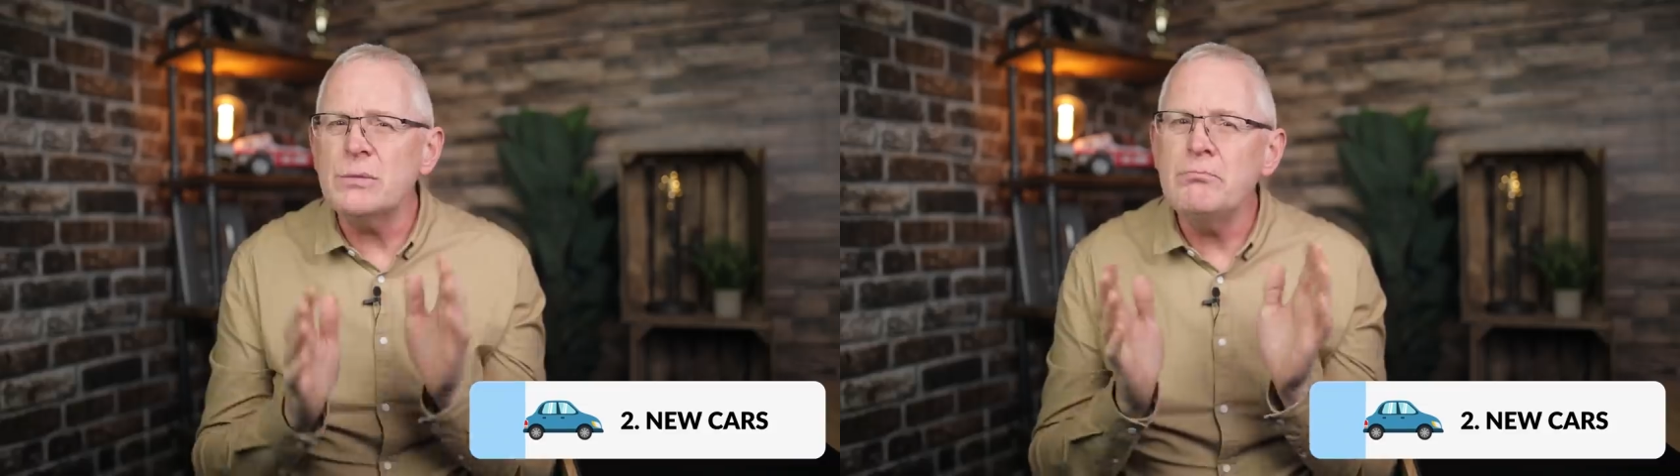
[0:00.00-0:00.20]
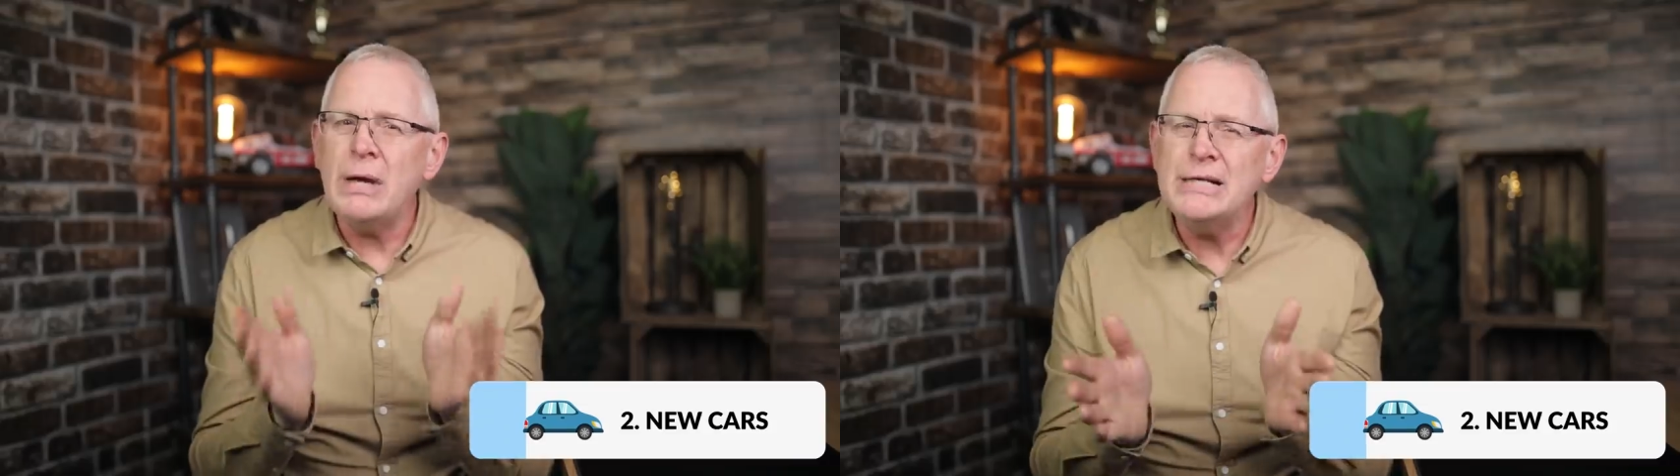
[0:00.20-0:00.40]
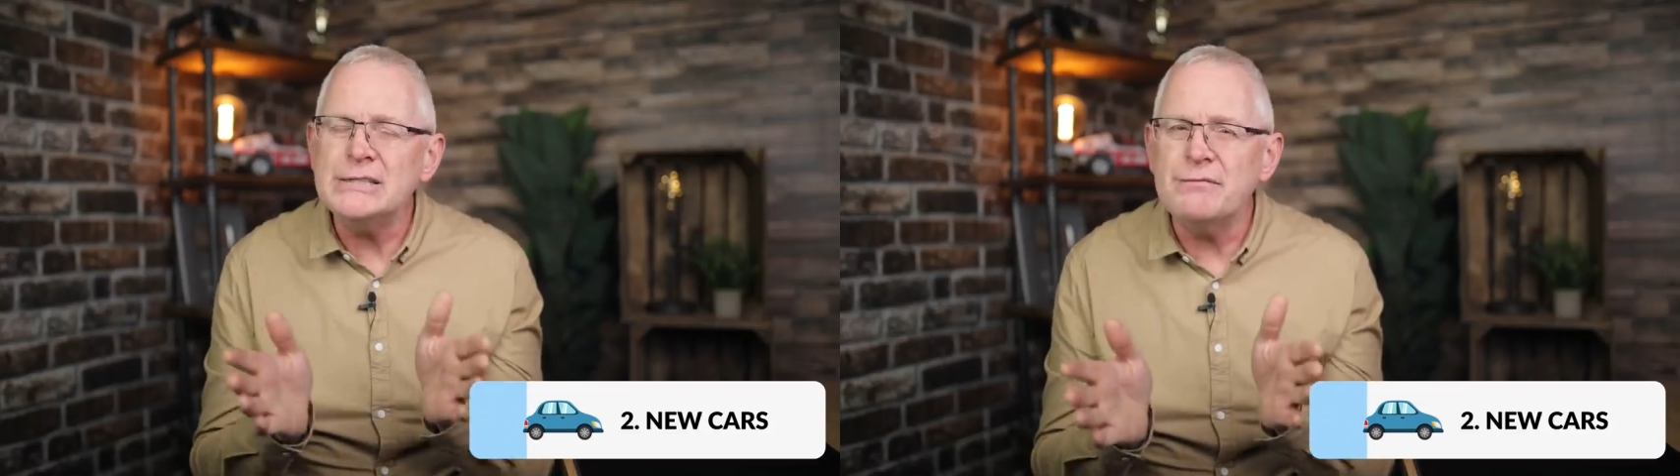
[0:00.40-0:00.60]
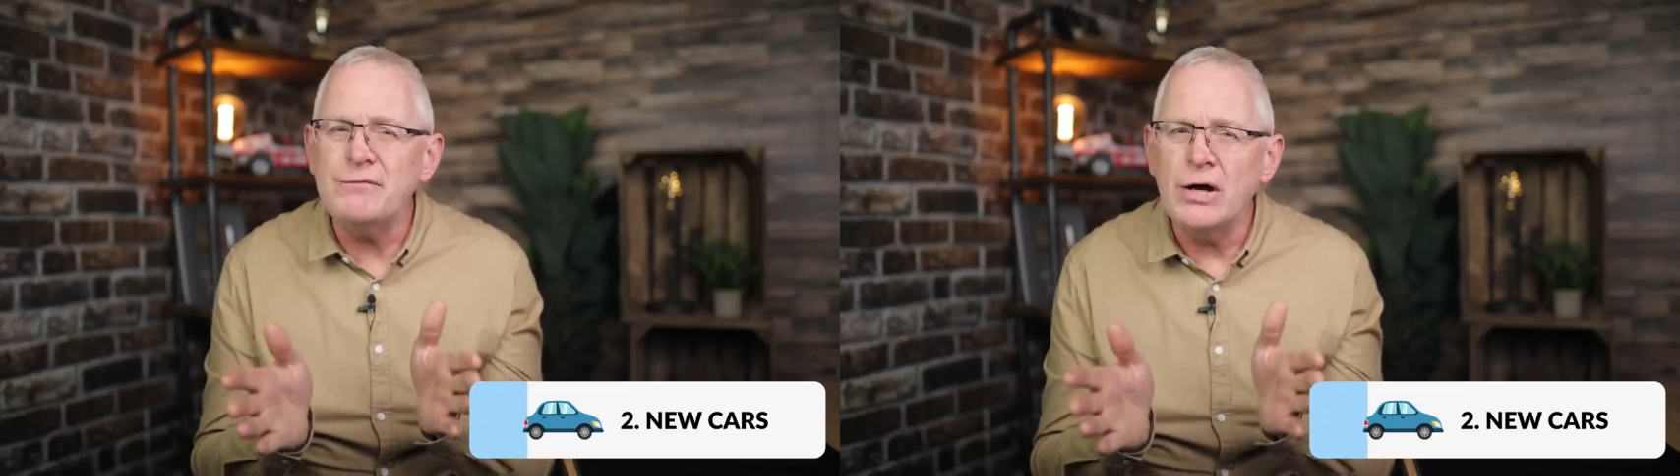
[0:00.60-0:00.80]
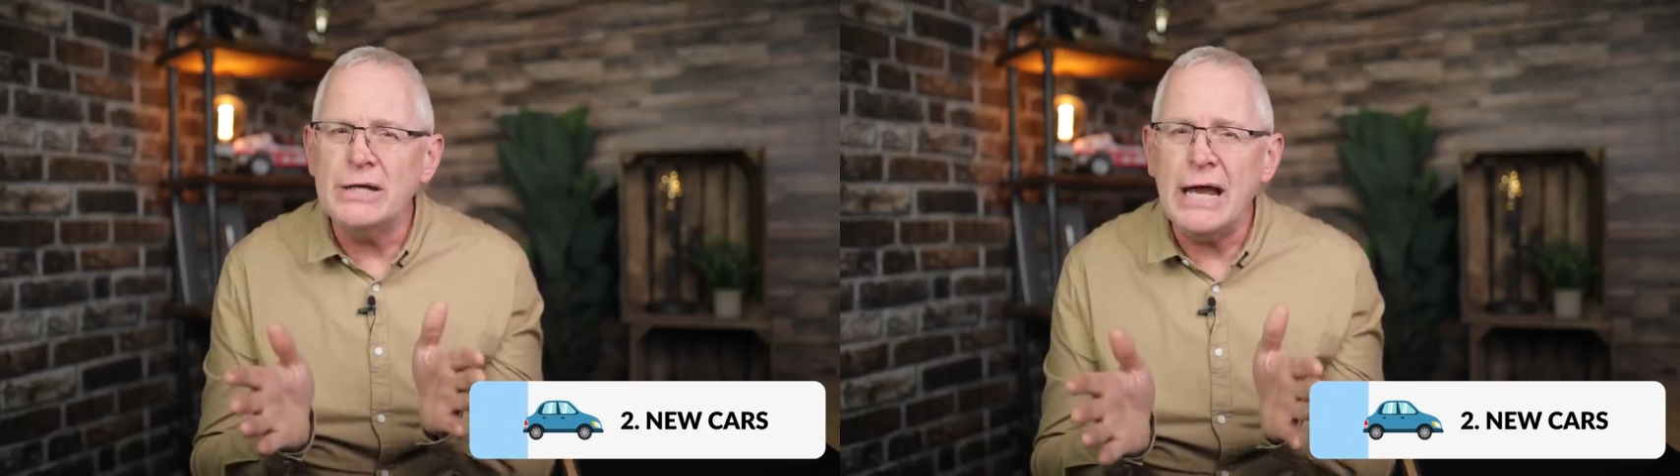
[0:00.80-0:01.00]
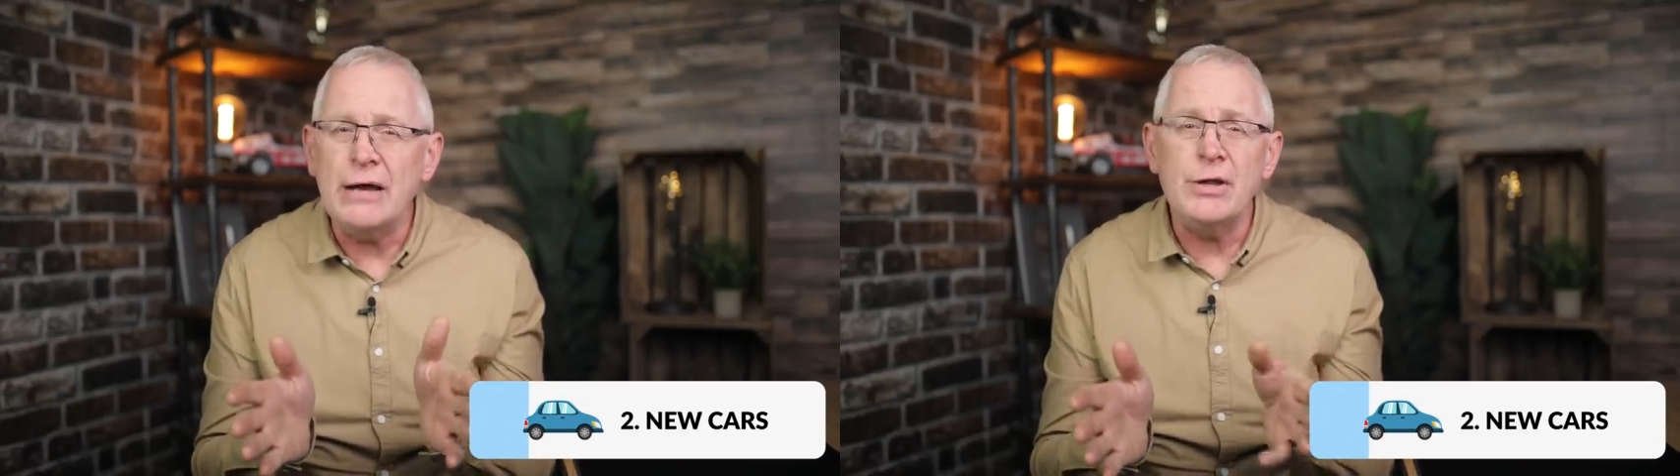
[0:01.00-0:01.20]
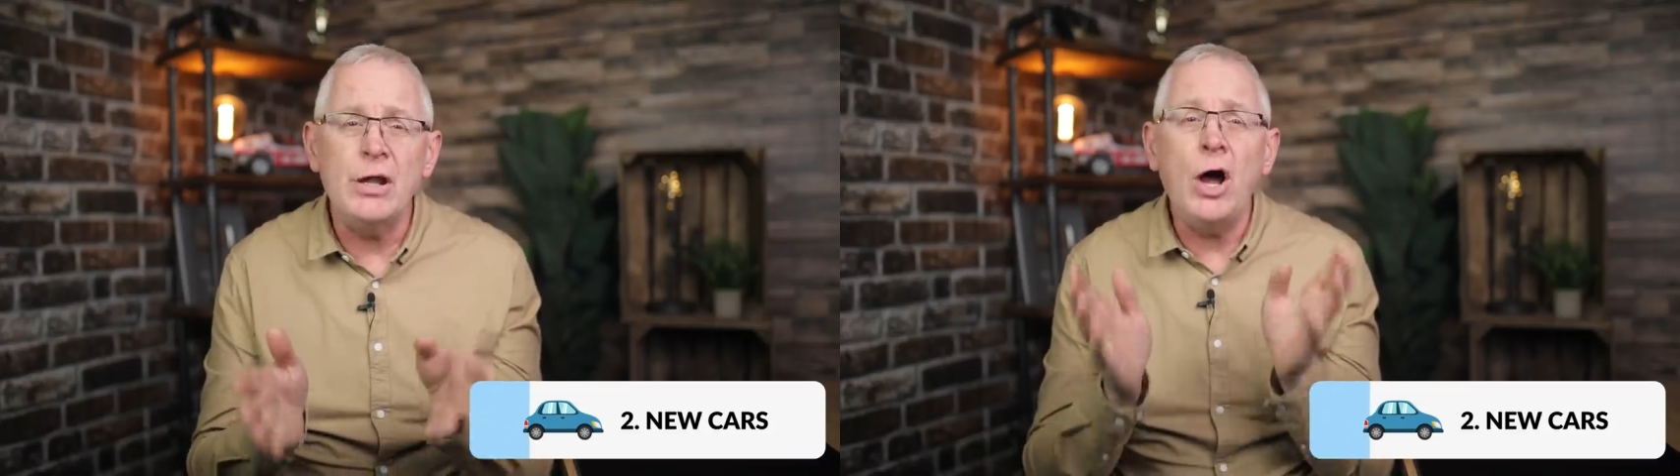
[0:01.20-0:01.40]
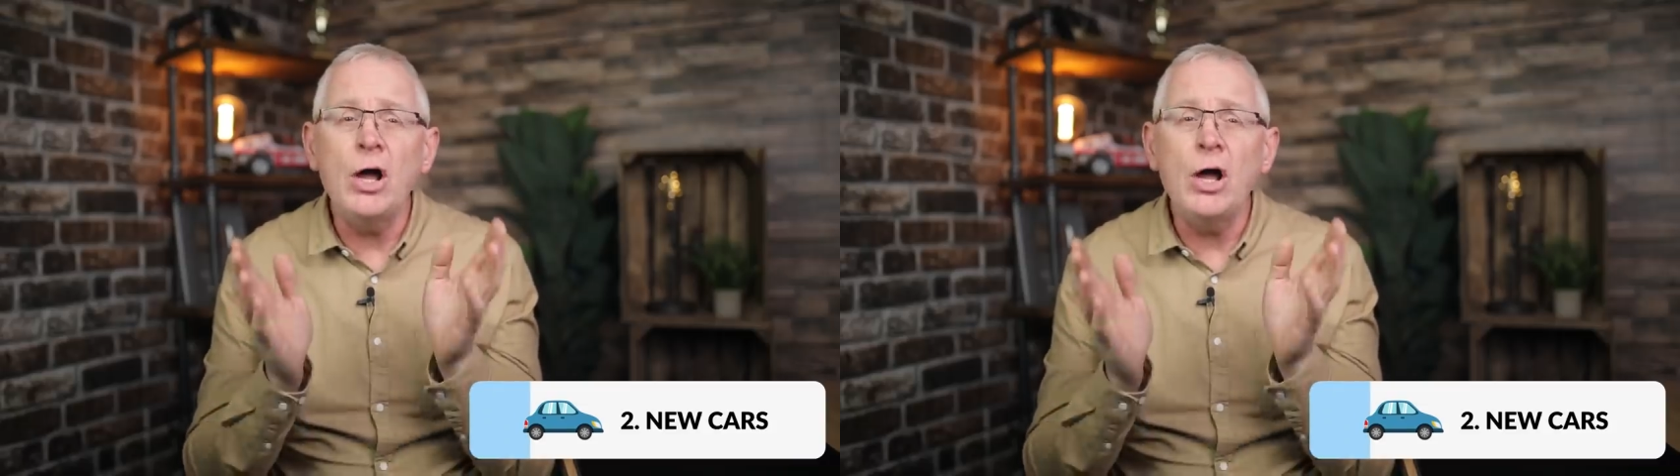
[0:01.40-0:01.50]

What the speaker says: amazed to find out that